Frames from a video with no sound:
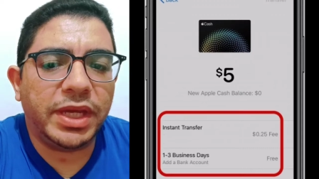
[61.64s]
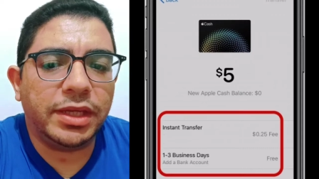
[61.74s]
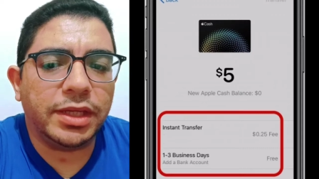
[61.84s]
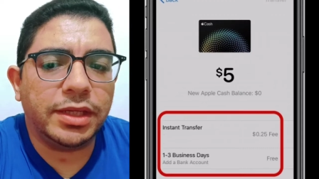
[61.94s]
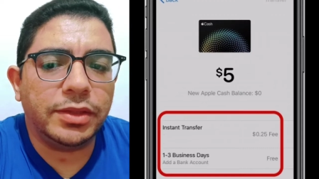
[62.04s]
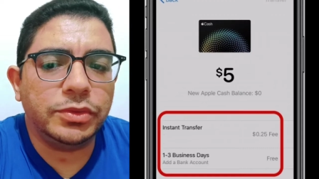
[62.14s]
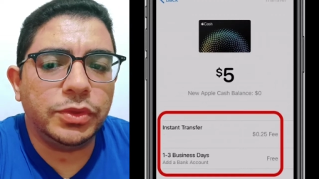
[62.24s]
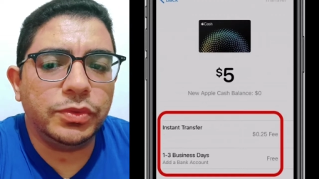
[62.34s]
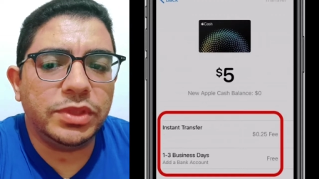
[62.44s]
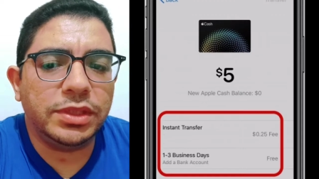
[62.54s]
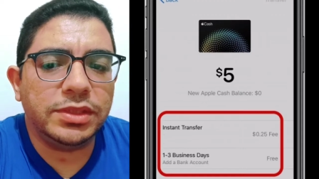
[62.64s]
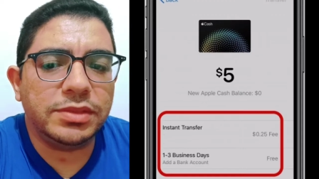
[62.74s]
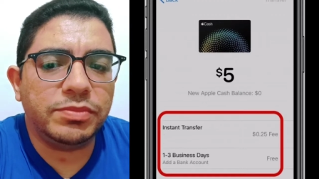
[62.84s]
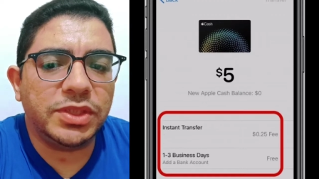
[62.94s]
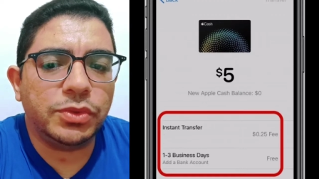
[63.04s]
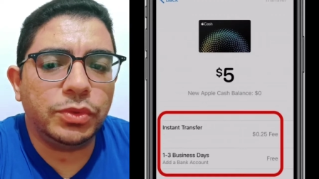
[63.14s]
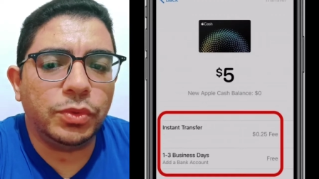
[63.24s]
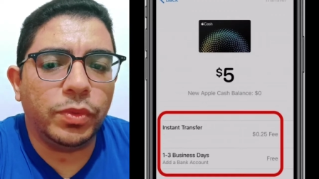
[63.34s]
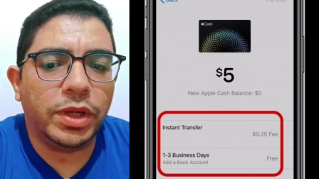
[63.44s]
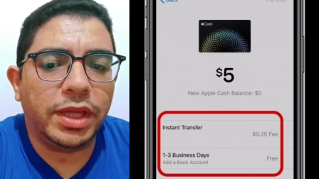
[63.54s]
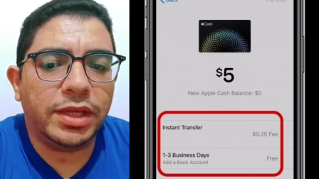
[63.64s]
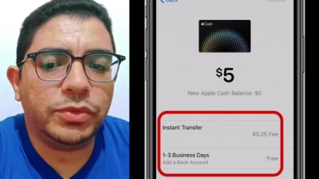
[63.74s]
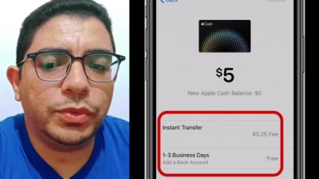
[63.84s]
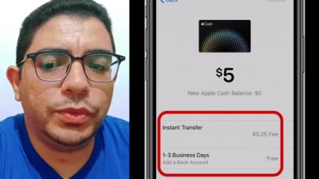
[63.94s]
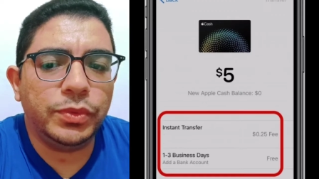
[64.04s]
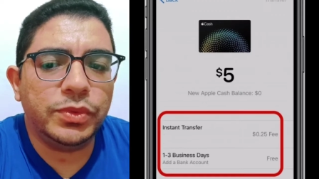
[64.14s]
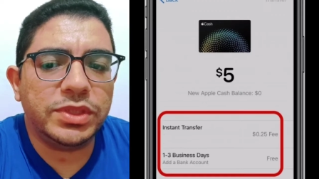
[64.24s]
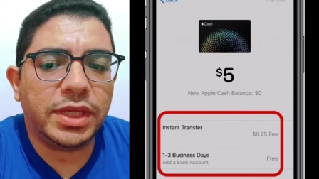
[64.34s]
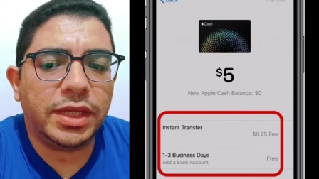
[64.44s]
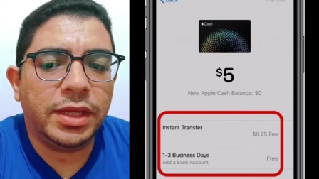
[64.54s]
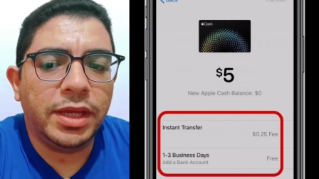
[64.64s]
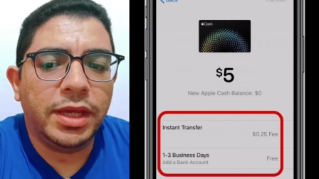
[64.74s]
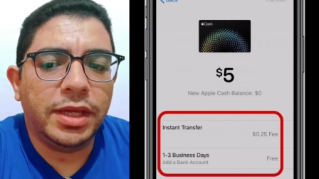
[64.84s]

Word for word: bank account using this method, you will have to use the